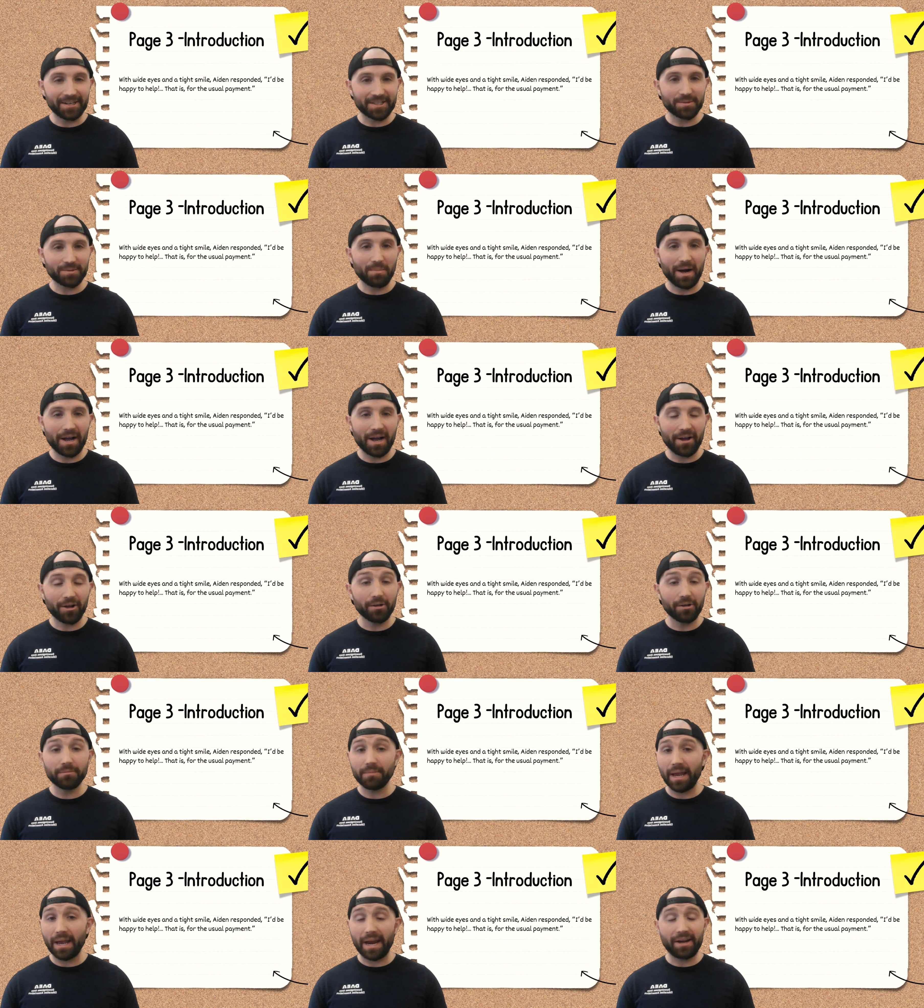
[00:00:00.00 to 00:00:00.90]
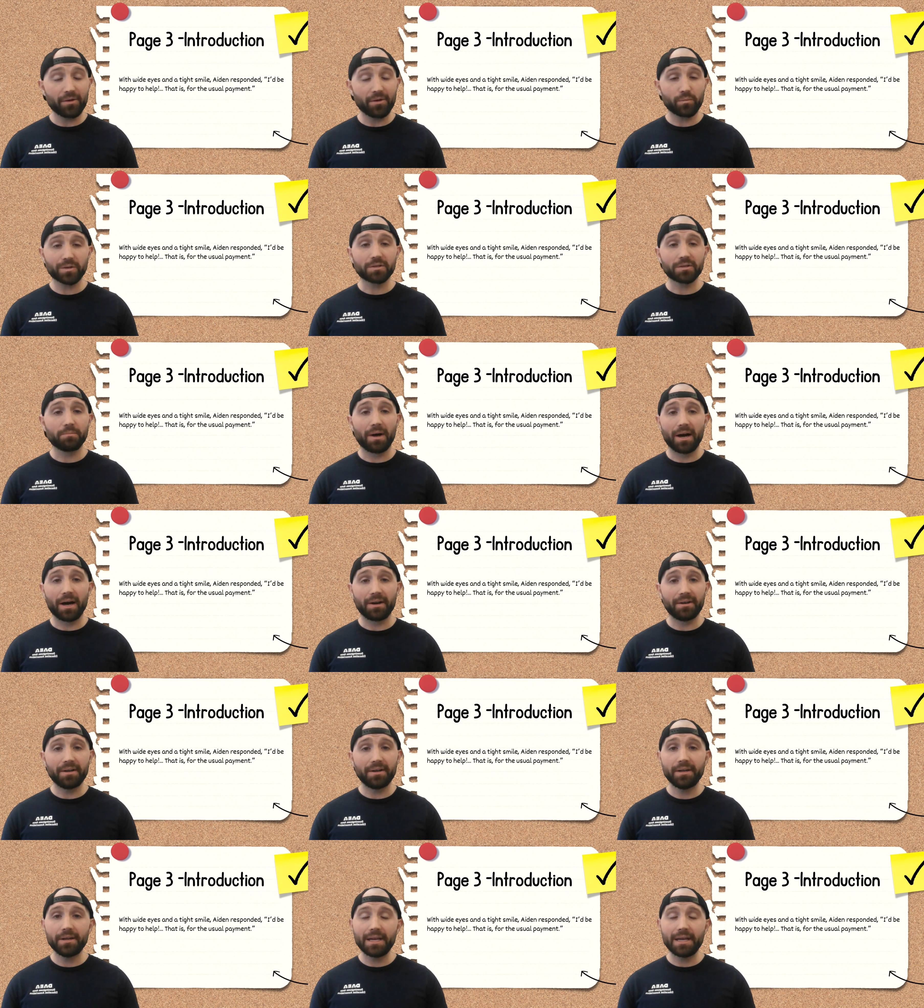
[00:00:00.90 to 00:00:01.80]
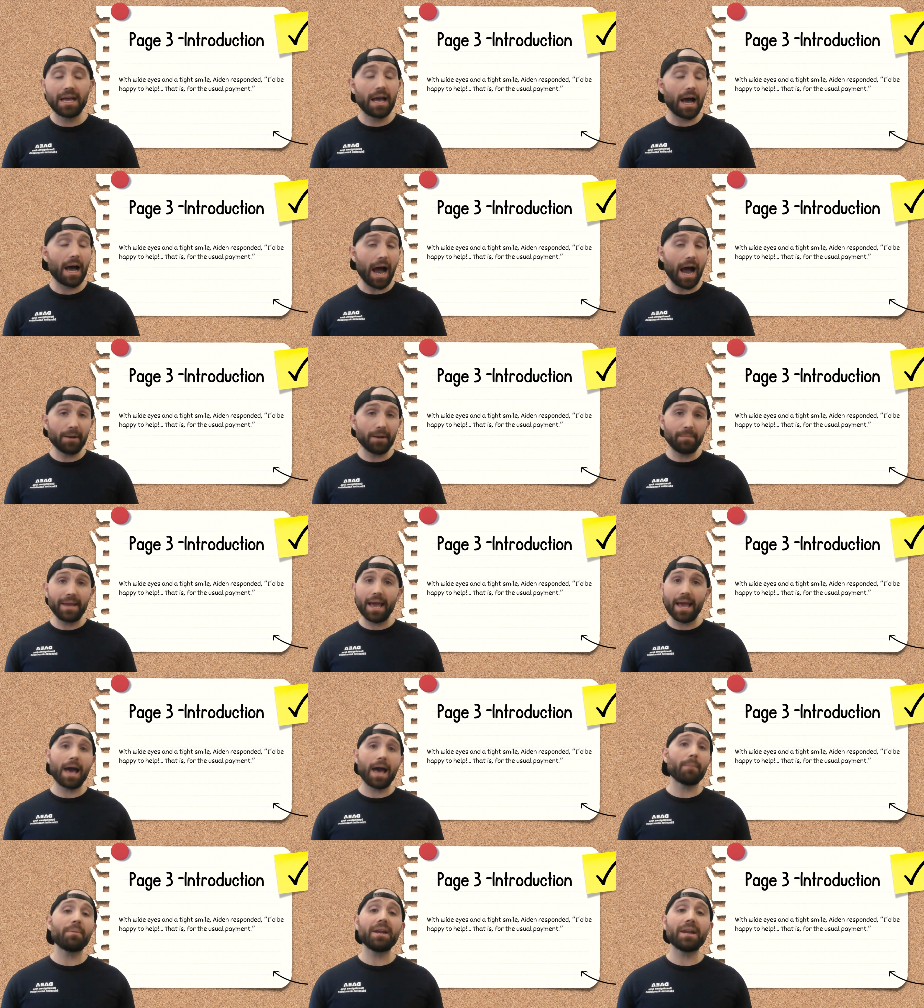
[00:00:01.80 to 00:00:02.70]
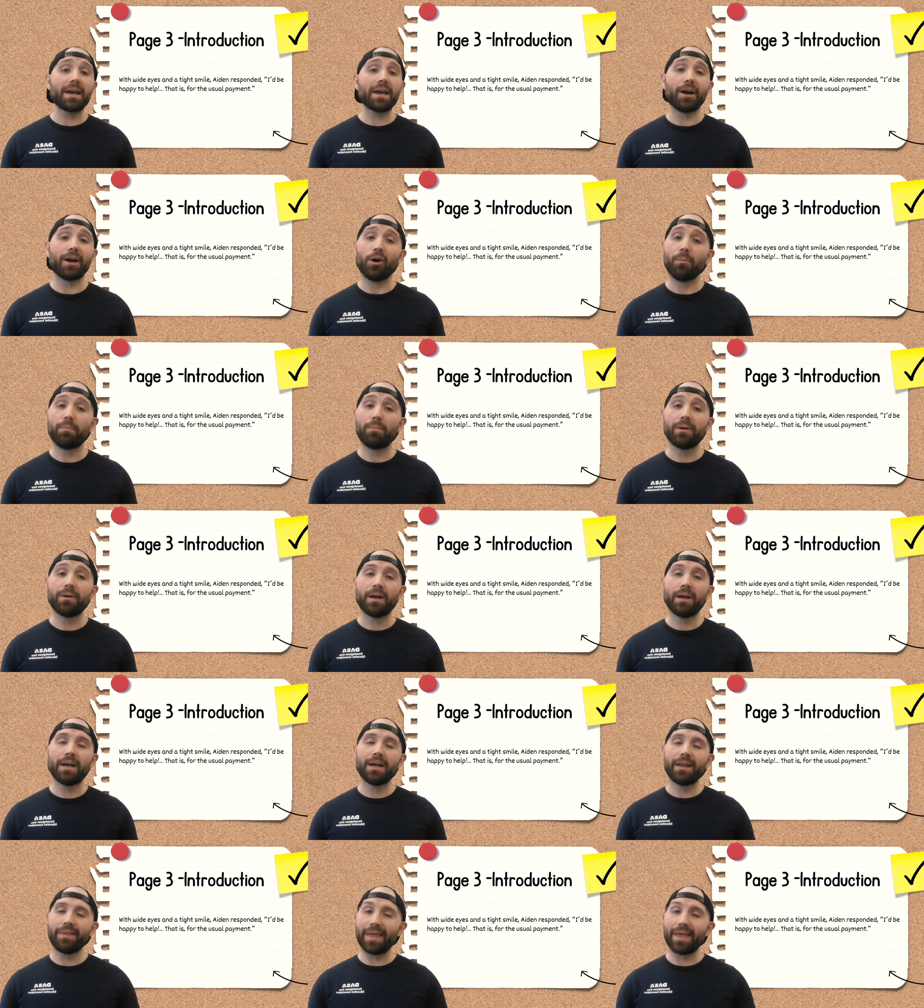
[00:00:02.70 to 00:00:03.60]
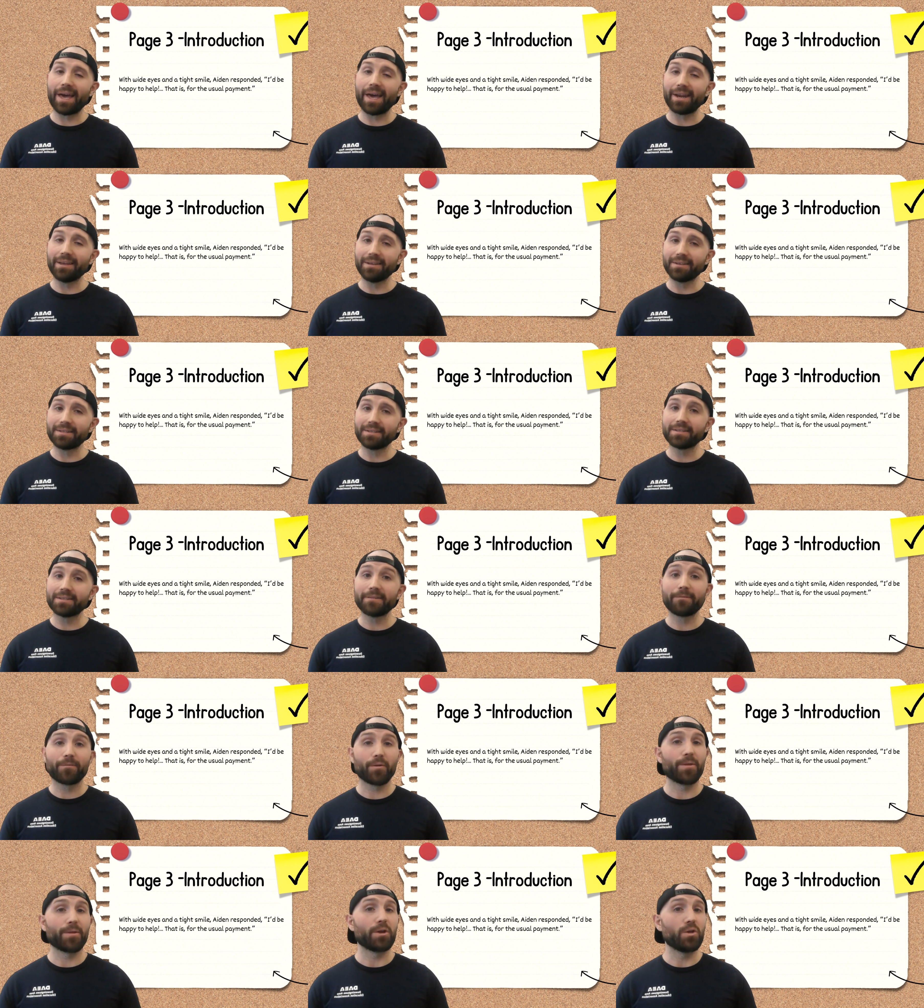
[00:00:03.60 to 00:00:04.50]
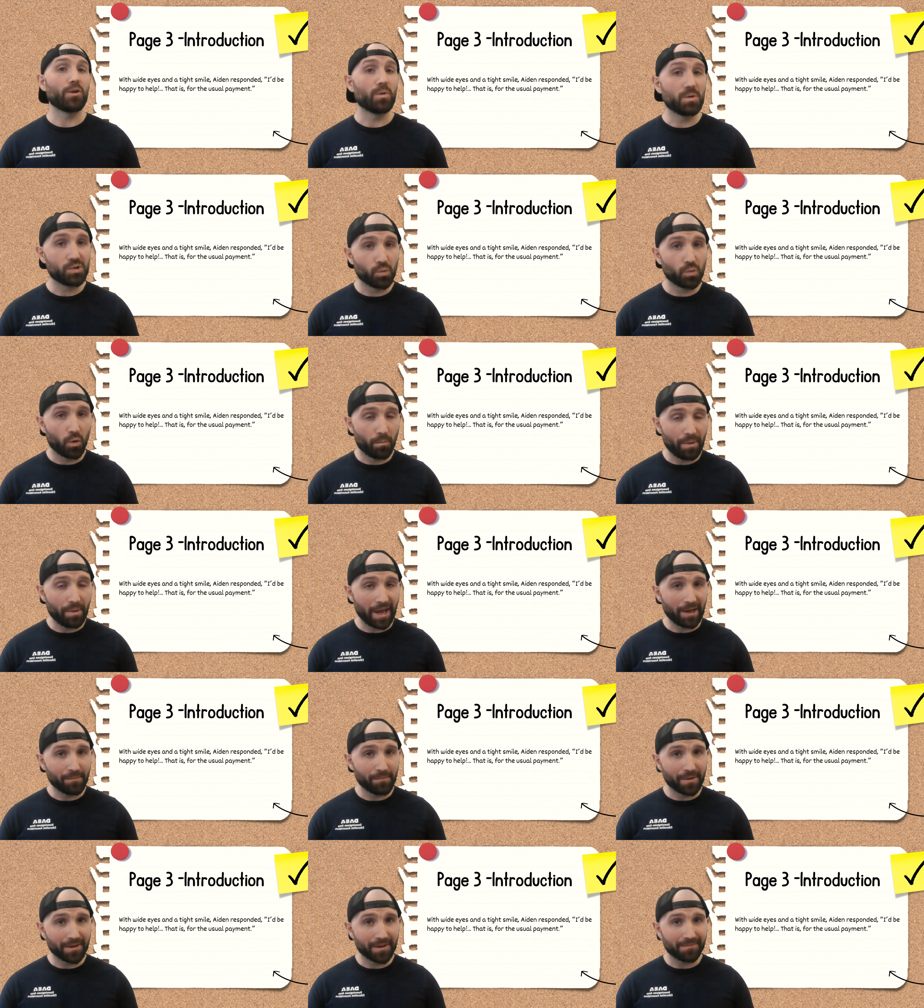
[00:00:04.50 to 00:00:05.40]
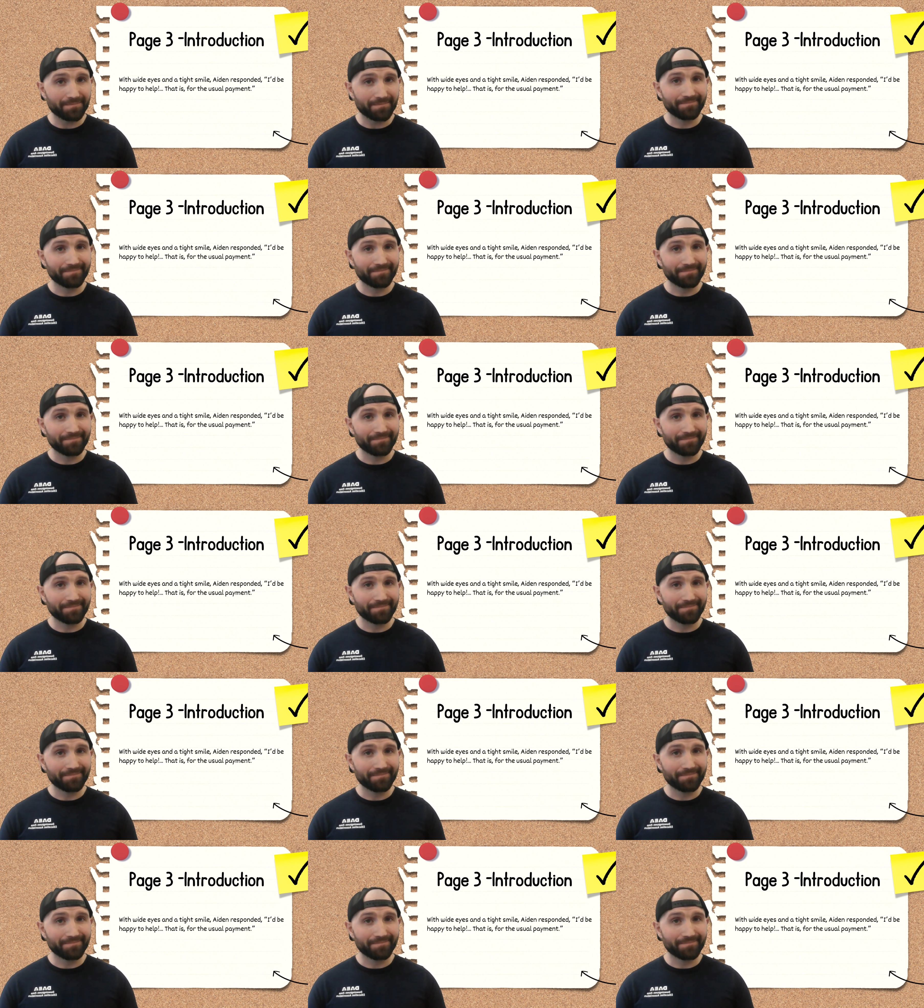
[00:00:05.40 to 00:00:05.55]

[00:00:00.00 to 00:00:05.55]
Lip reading: smile, Aiden responded, I'd be happy to help. That is, for the usual payment.